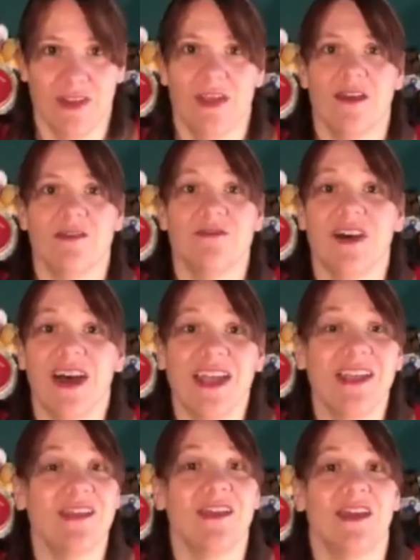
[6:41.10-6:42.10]

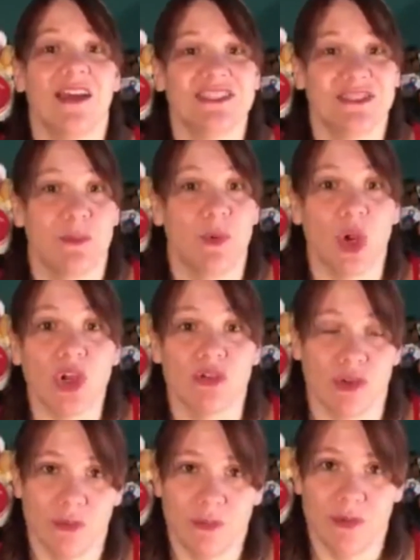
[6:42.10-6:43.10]
find a support
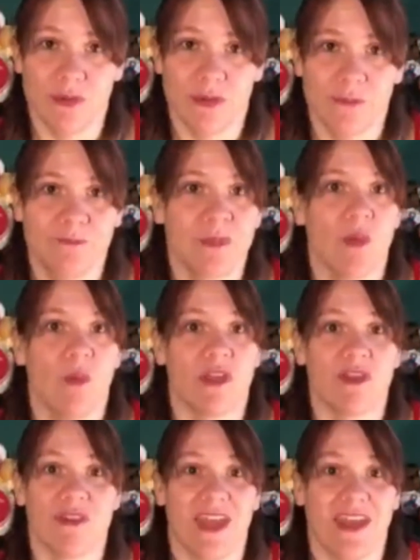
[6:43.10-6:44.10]
group,
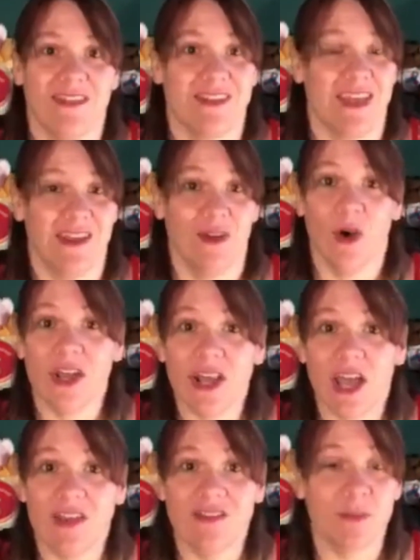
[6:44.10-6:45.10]
whether that is an
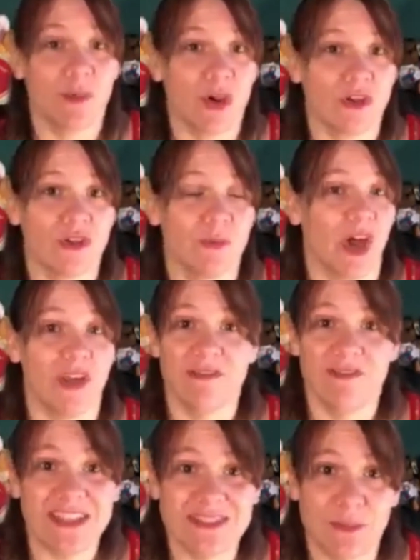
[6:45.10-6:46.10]
online support group on
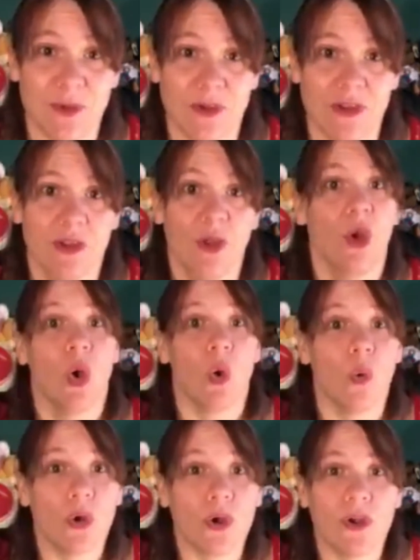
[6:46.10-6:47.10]
Facebook,
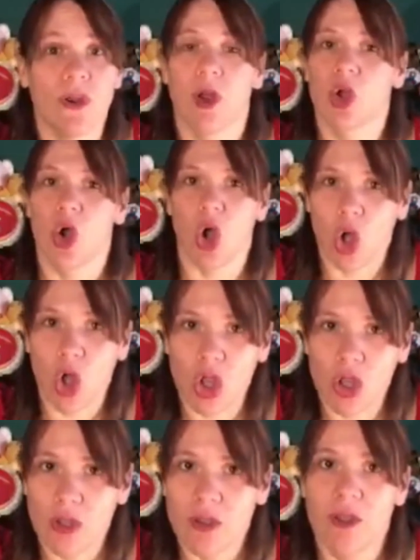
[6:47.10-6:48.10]
or
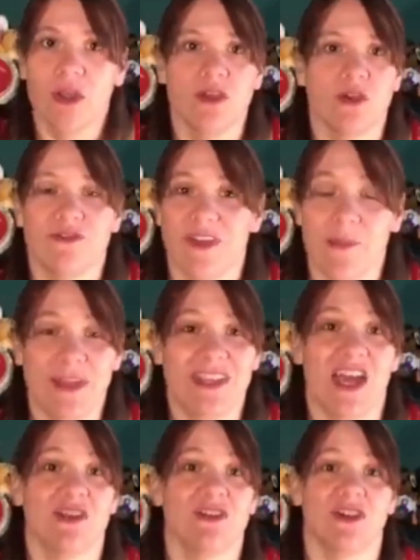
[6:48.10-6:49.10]
call your family
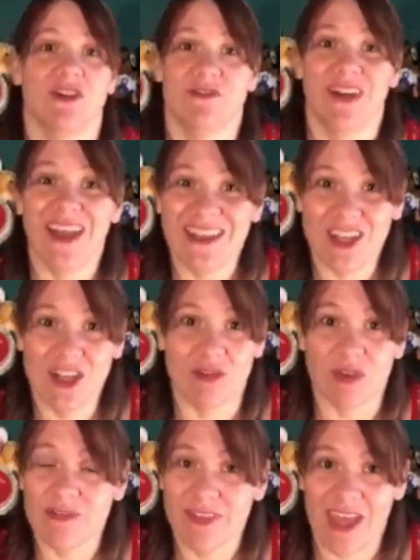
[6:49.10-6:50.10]
doctor, find a
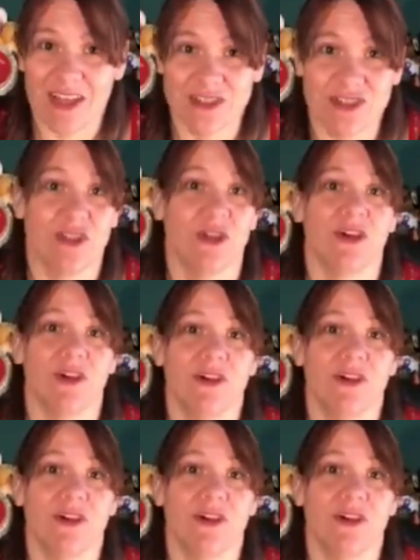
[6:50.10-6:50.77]
grief counselor,